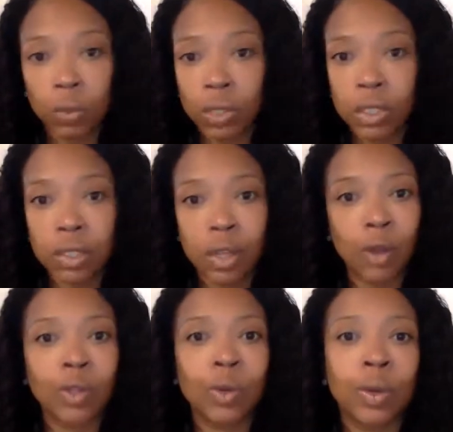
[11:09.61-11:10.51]
which is
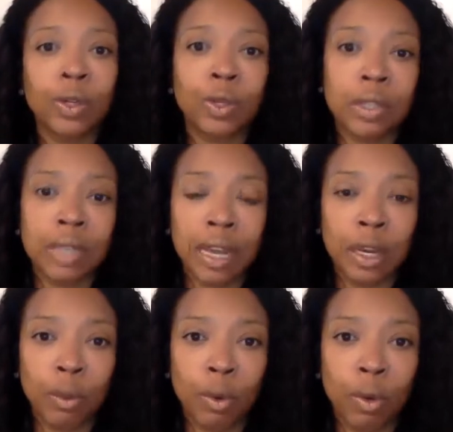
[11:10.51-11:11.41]
also
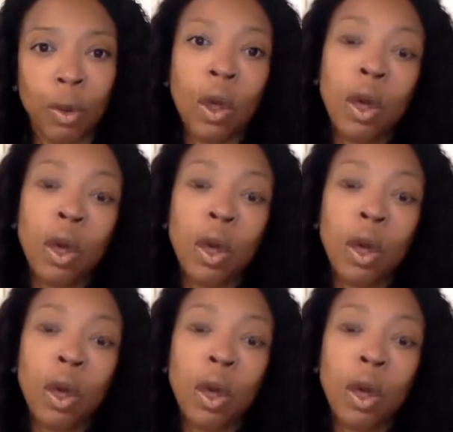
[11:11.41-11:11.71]
understandable.